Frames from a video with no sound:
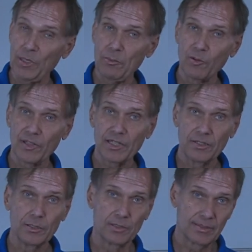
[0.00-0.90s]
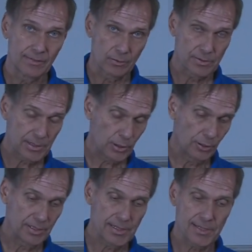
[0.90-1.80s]
people that could do it. There was
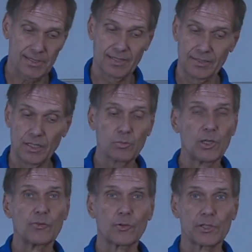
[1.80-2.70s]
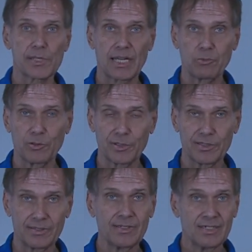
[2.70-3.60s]
Curtis uh, Youngblood, for example,
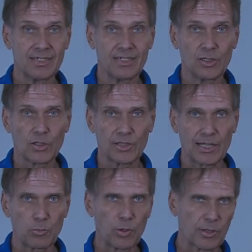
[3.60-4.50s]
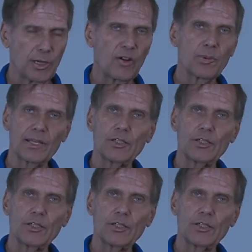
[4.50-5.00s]
could could kind of pull it off. But